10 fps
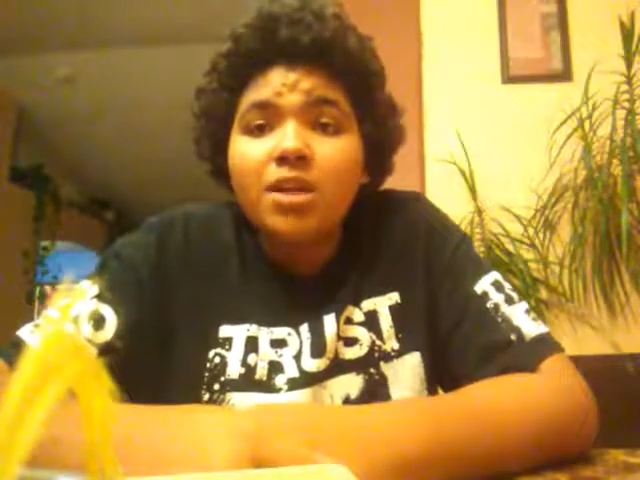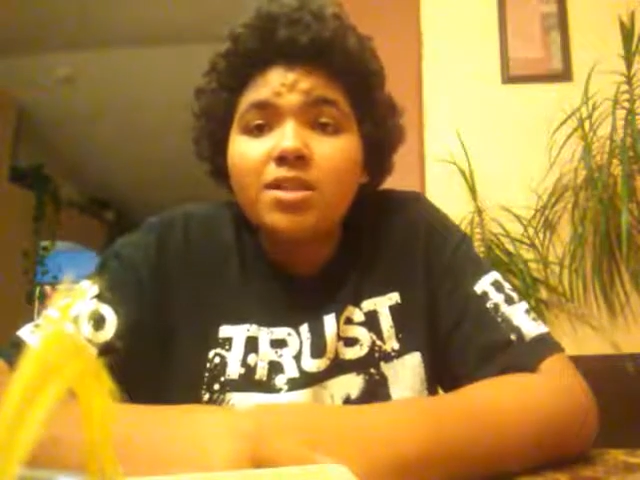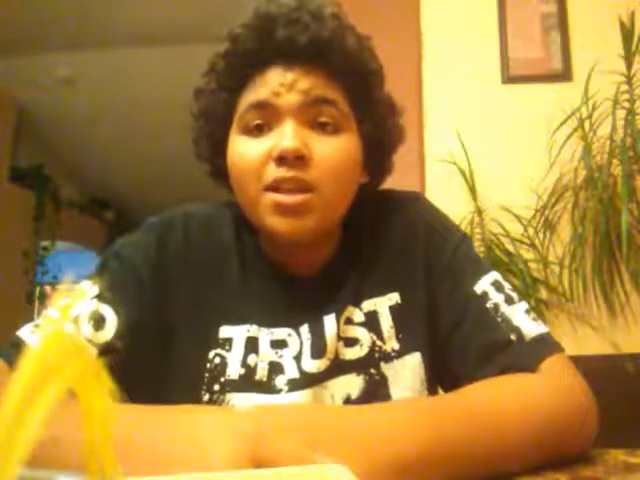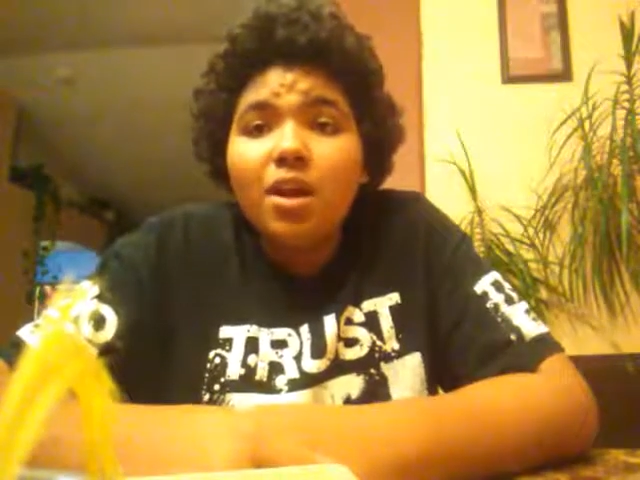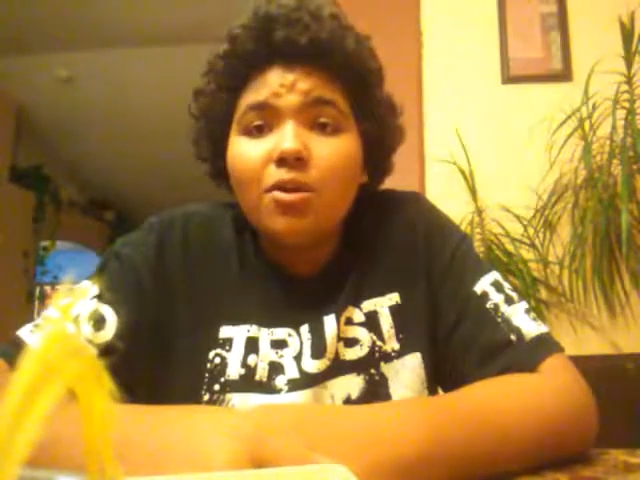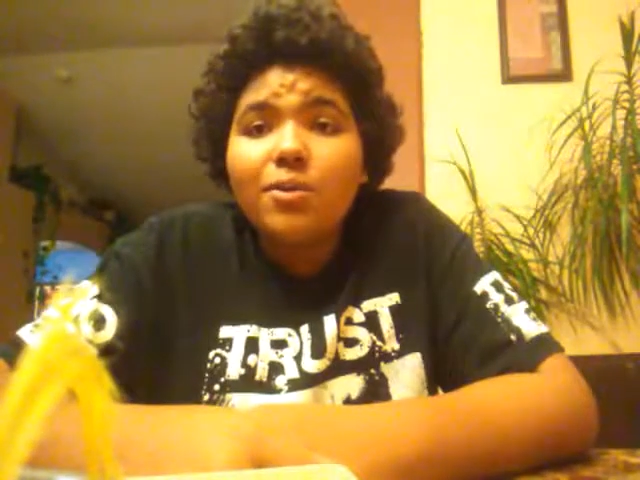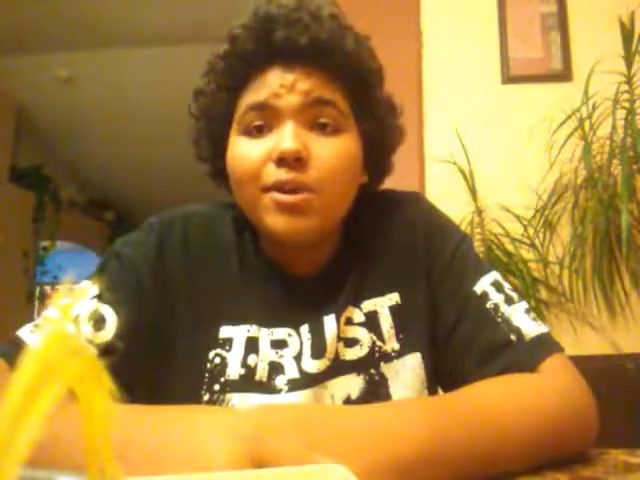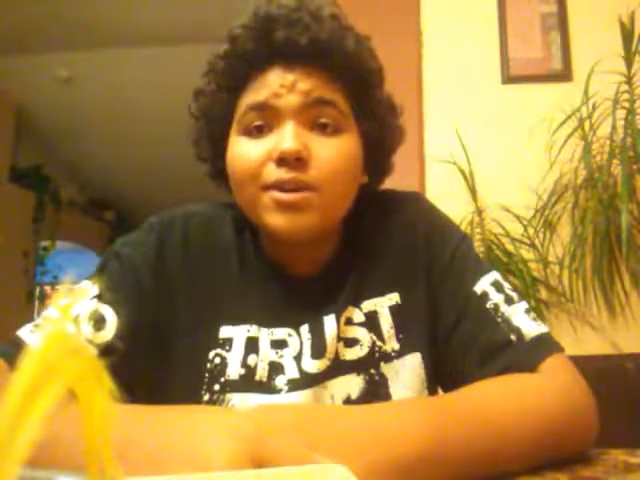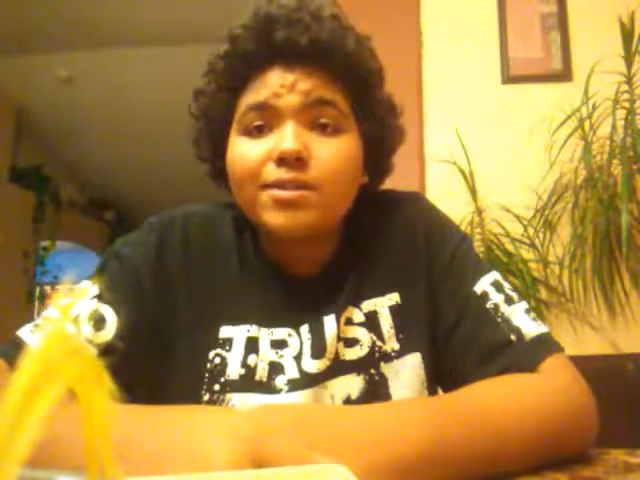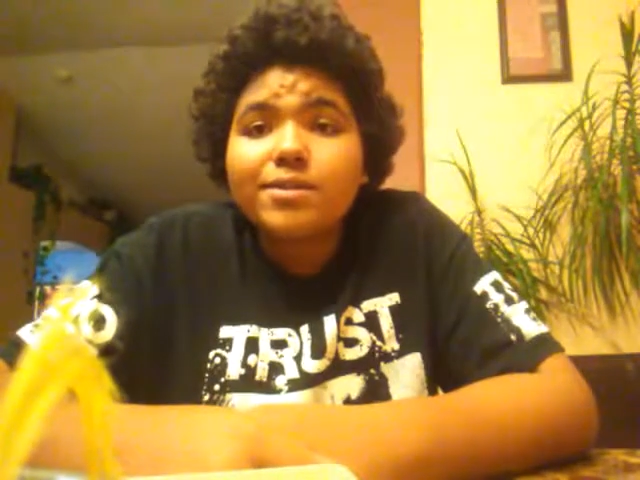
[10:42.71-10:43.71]
you see how it
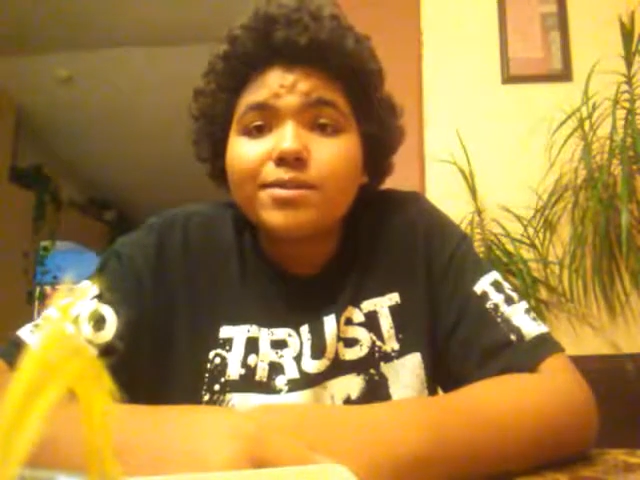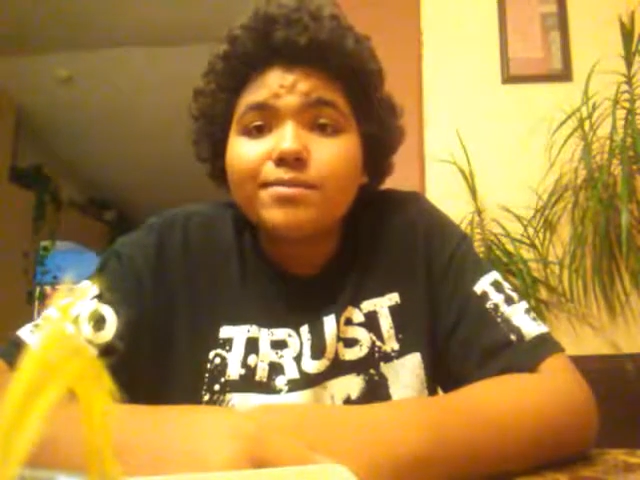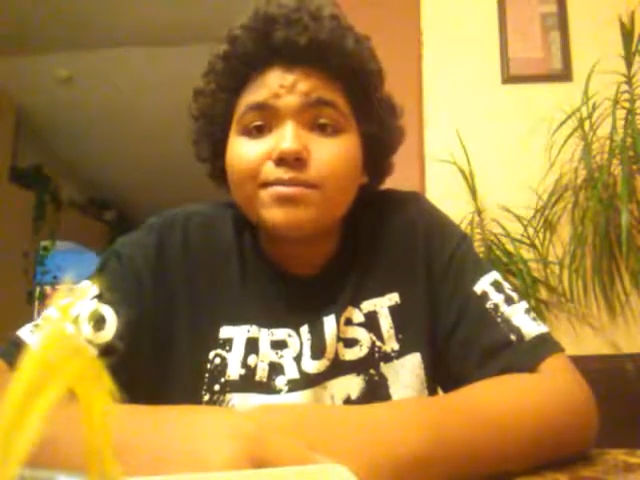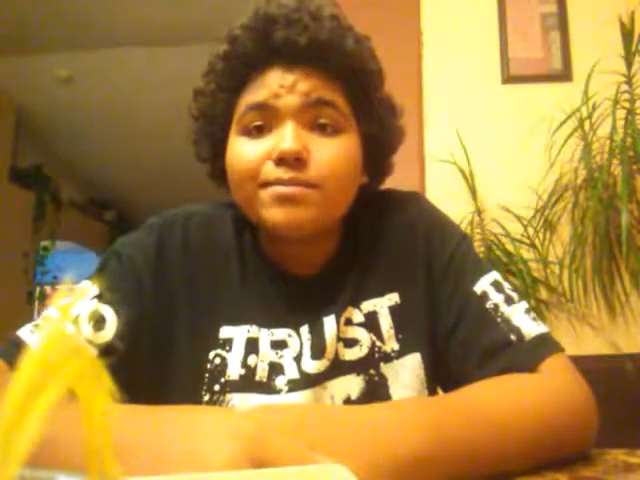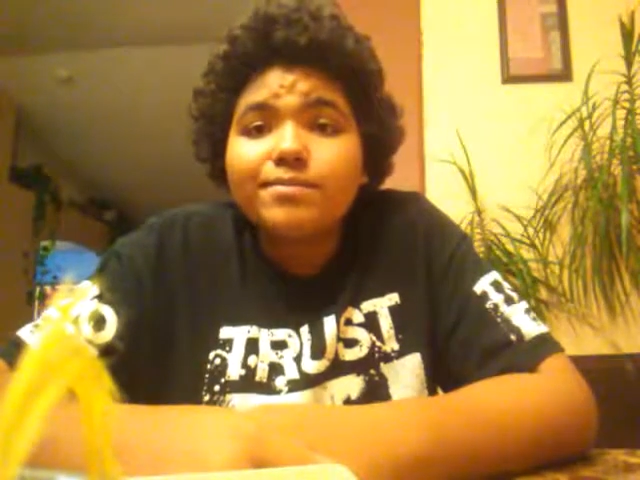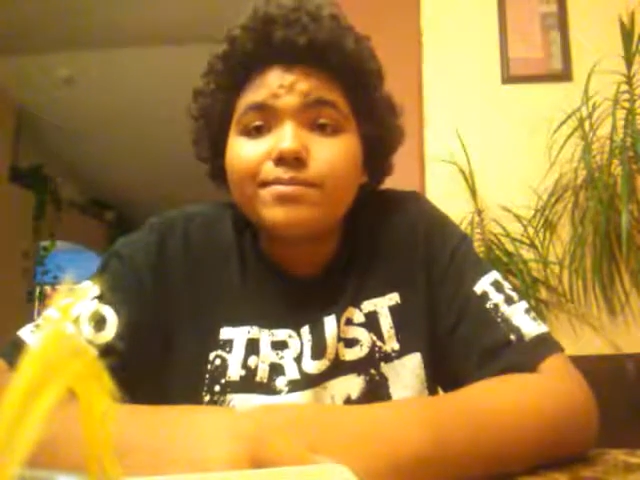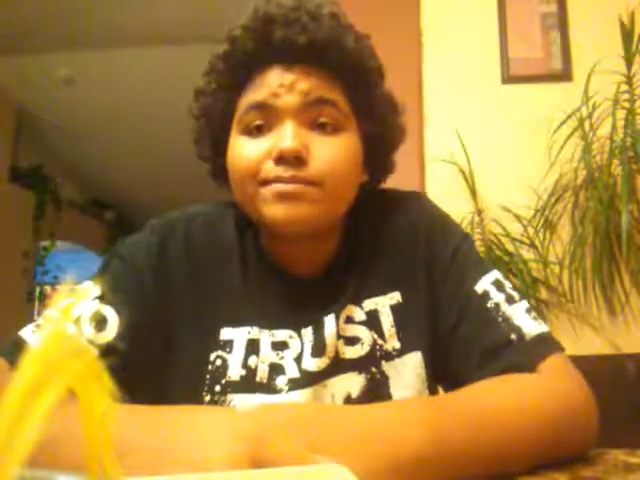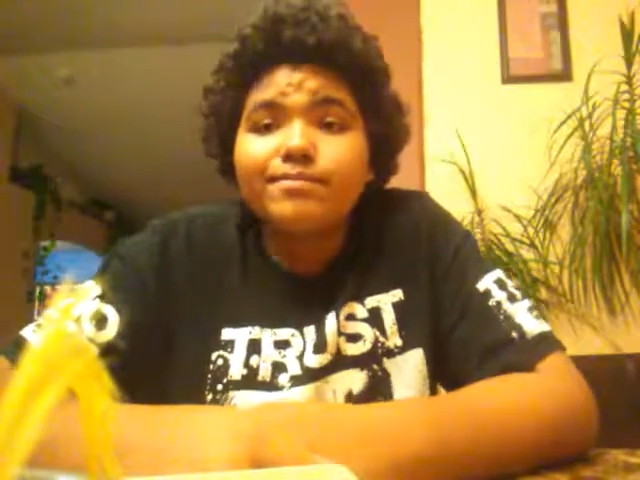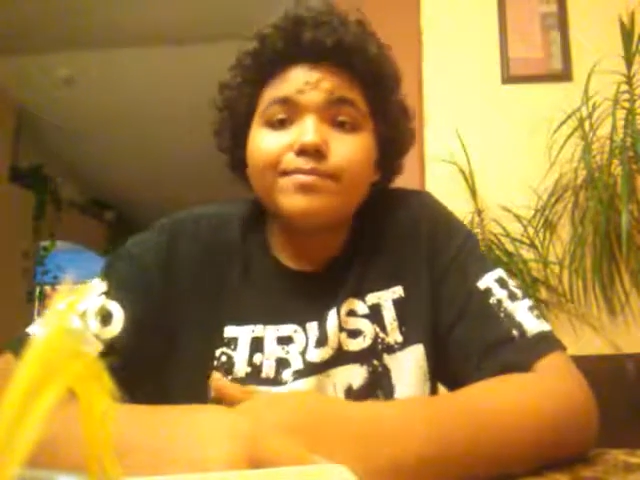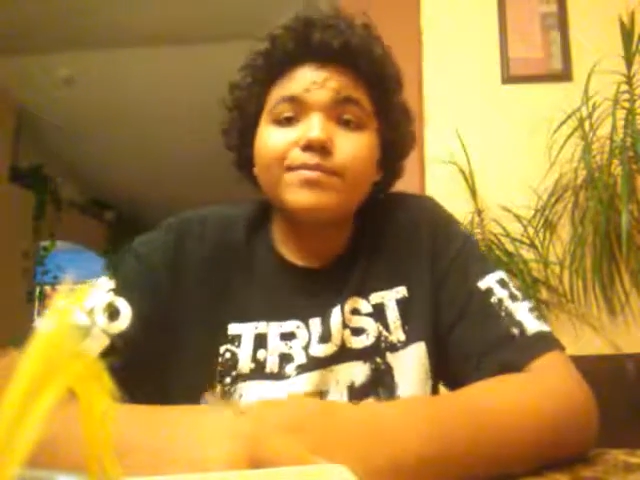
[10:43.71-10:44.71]
works.
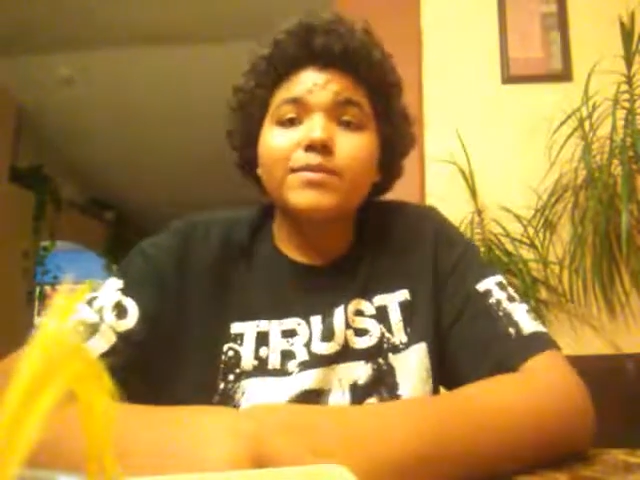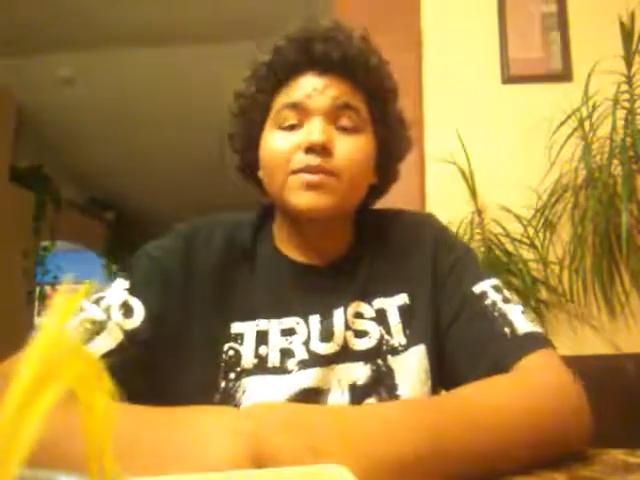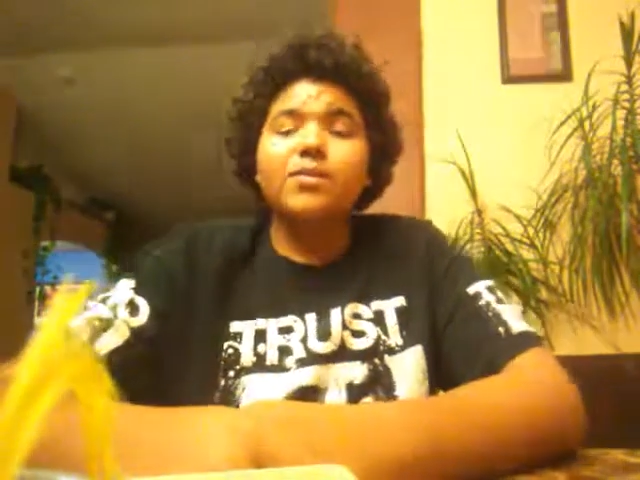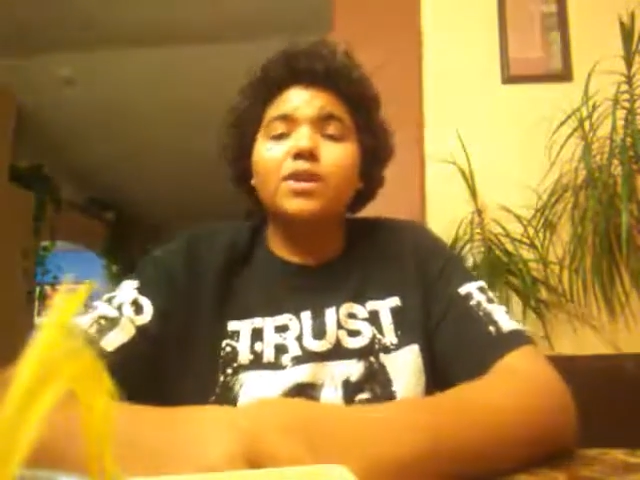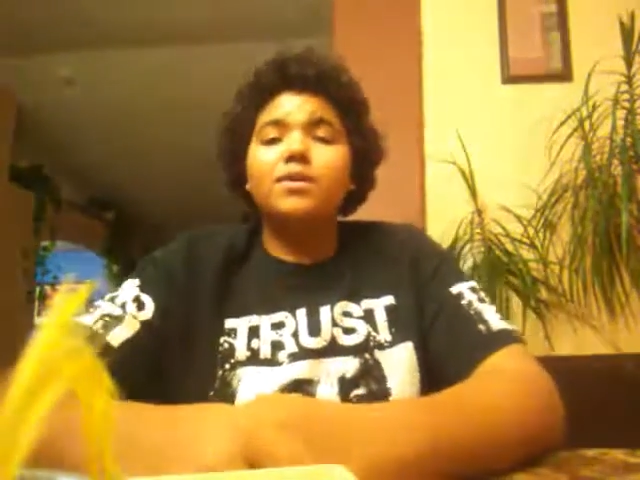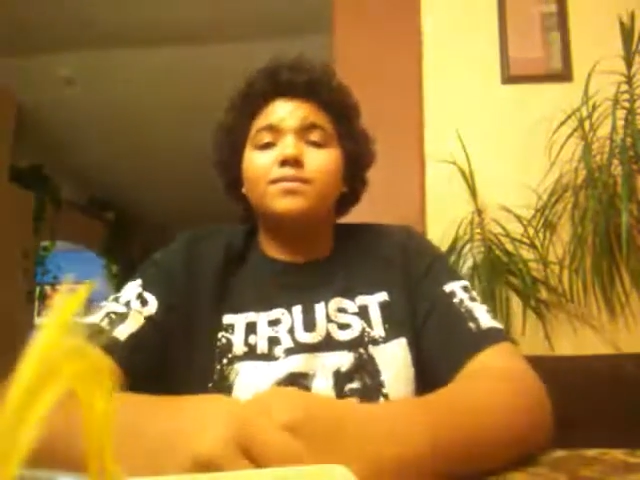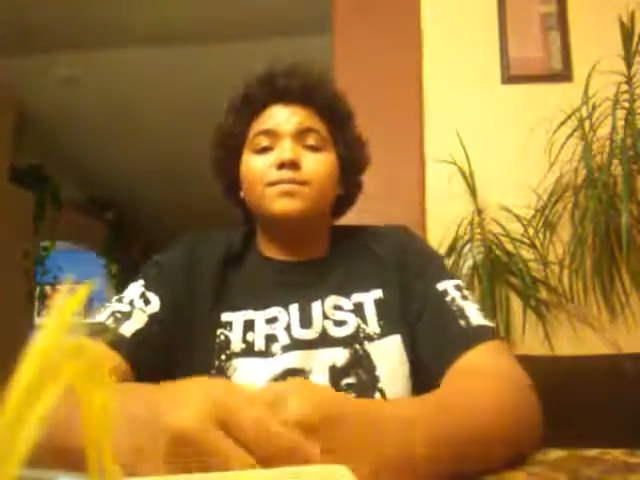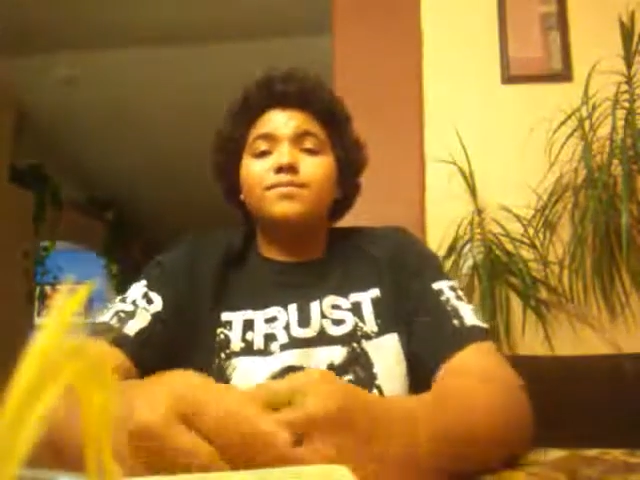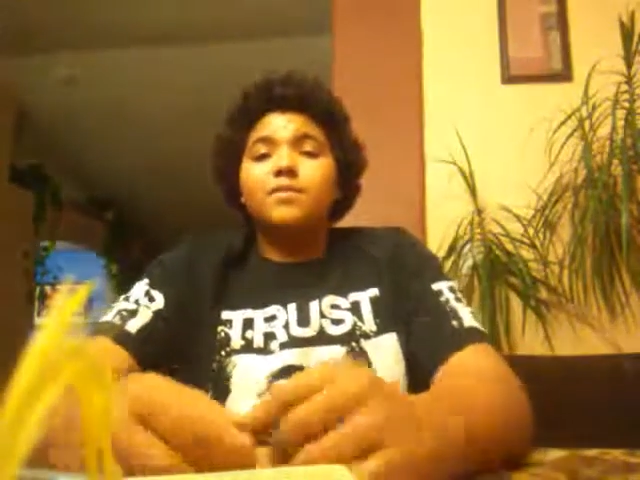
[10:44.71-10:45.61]
Well,